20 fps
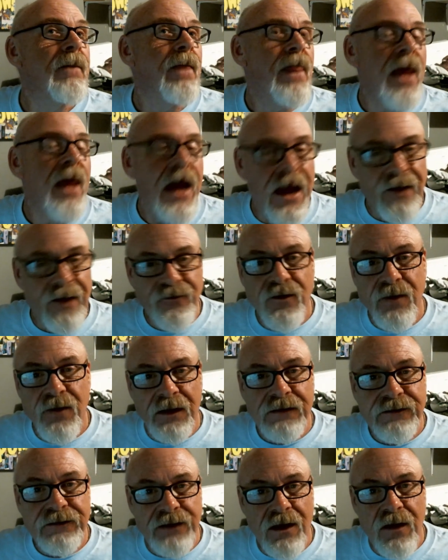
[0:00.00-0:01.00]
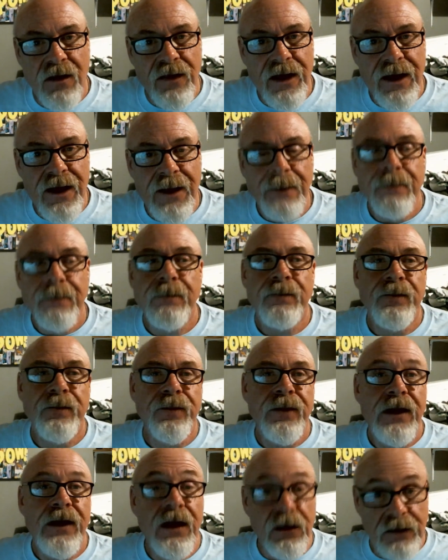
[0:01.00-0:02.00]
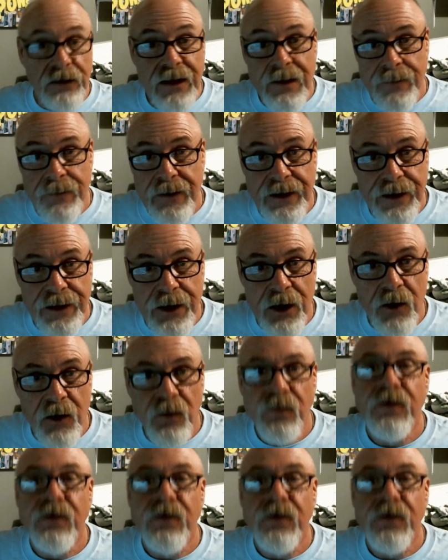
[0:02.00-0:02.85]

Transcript: After I saw that, it let me know